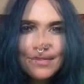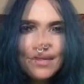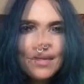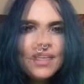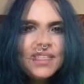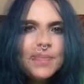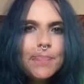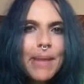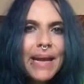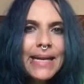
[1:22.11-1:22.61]

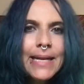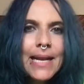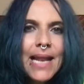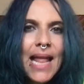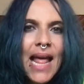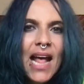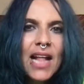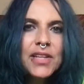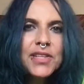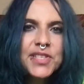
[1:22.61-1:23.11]
As mental
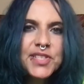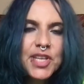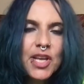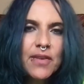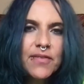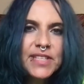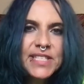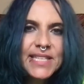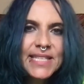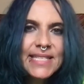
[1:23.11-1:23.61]
health
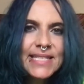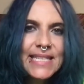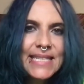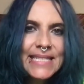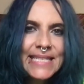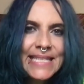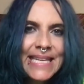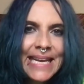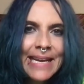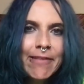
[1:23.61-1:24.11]
services
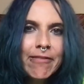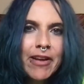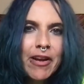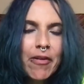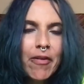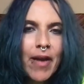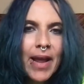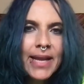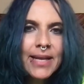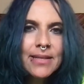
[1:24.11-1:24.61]

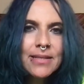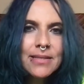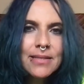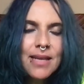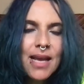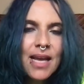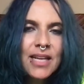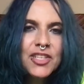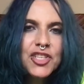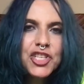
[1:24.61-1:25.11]
deteriorate
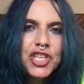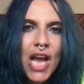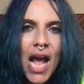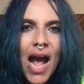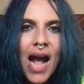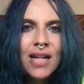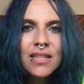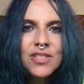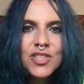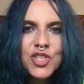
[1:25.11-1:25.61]
and
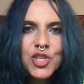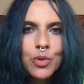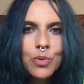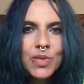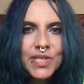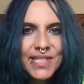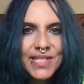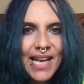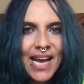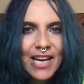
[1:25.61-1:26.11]
child
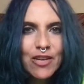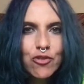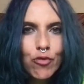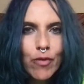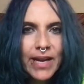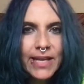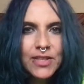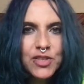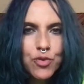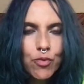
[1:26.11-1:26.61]
suicide
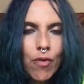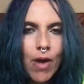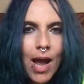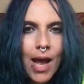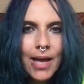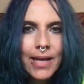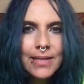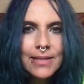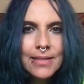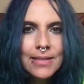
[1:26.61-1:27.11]
rates
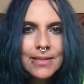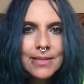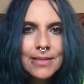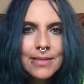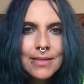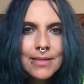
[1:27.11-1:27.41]
rise,